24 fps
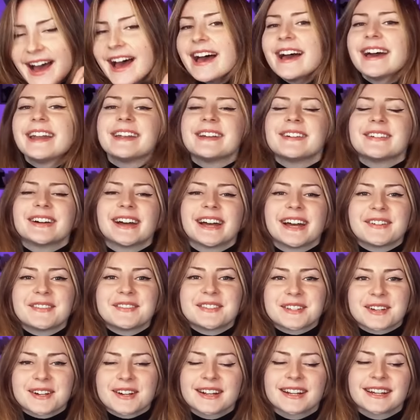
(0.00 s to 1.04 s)
Anyway, I'm
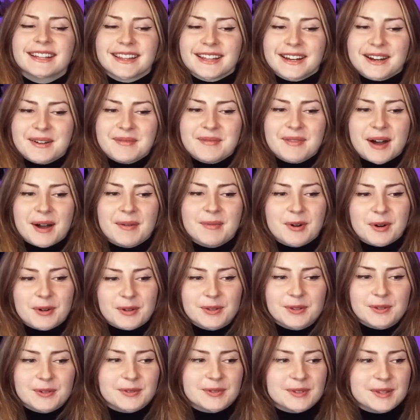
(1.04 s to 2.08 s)
sorry that I'm
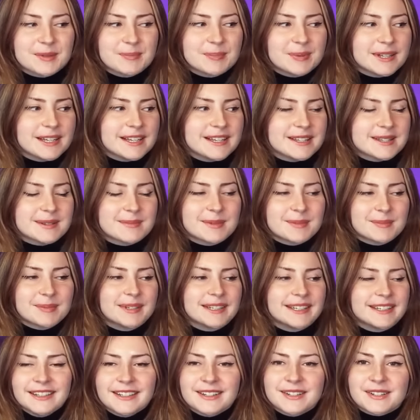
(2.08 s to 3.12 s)
all over the place. I'm a
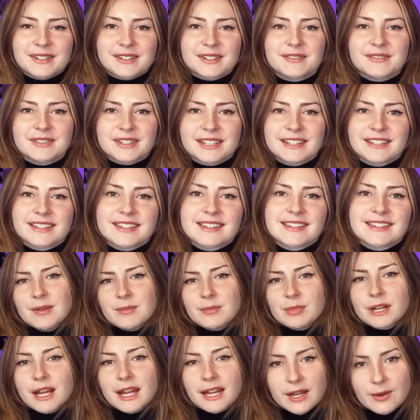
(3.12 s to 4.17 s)
bit nervous.
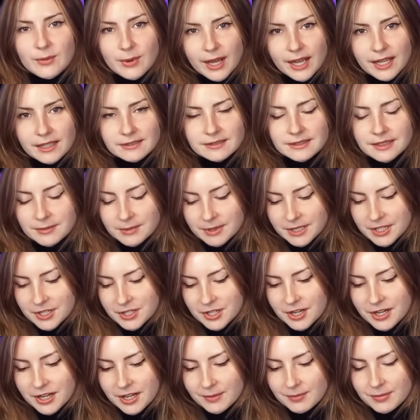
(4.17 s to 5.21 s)
But anyway, I'm gonna
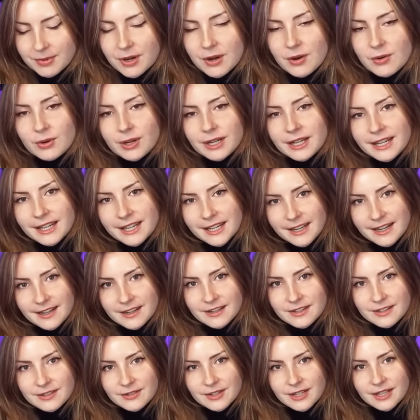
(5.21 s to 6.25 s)
shut up. We're gonna get
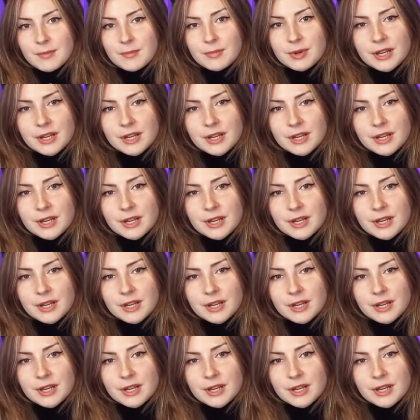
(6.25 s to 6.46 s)
into it.